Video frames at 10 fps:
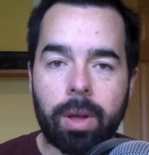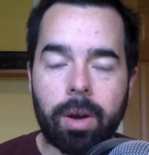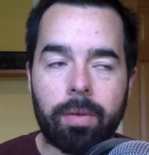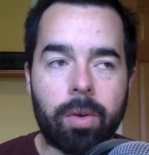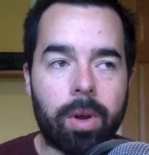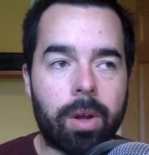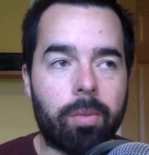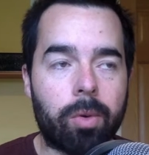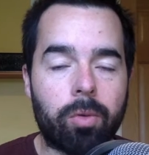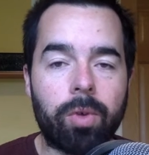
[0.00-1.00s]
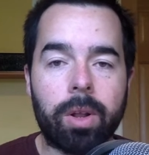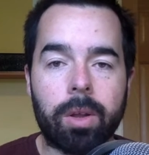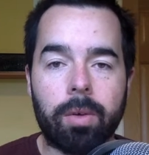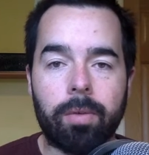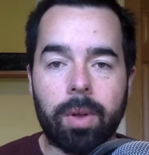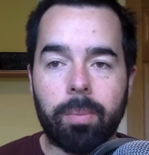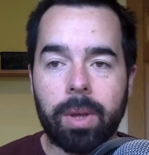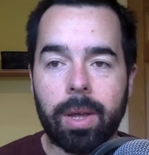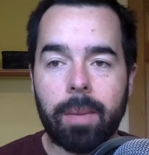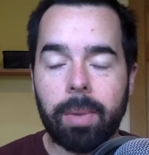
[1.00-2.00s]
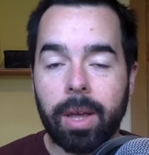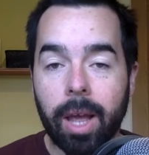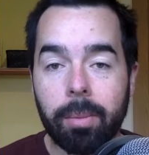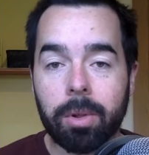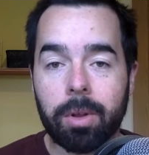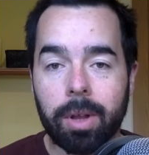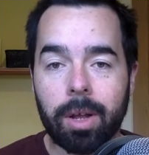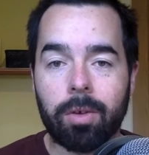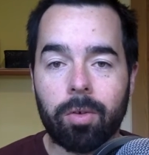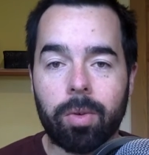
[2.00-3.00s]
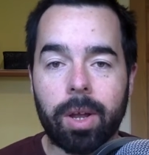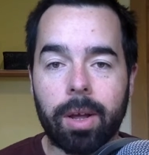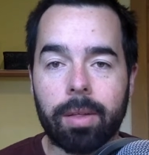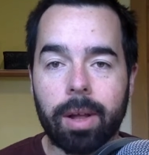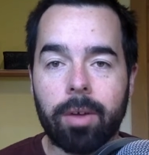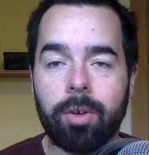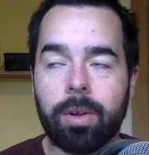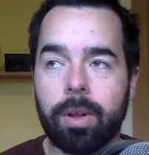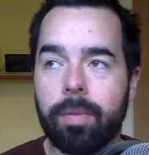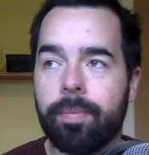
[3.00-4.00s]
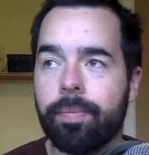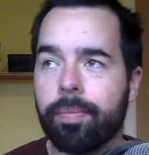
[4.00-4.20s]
that are very restrictive in me being able to think through things logically.